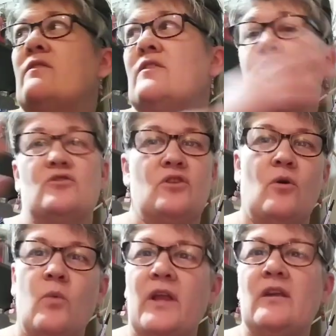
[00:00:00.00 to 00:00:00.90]
There's
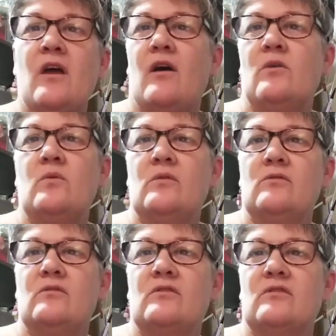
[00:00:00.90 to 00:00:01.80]
no window,
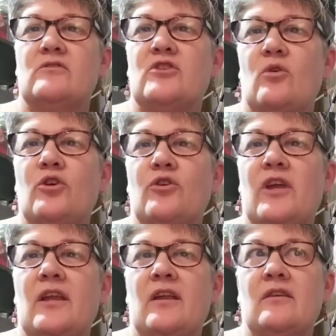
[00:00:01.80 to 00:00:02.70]
so you're
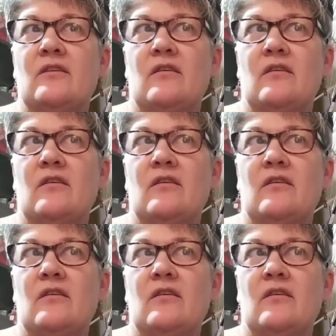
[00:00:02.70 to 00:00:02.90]
getting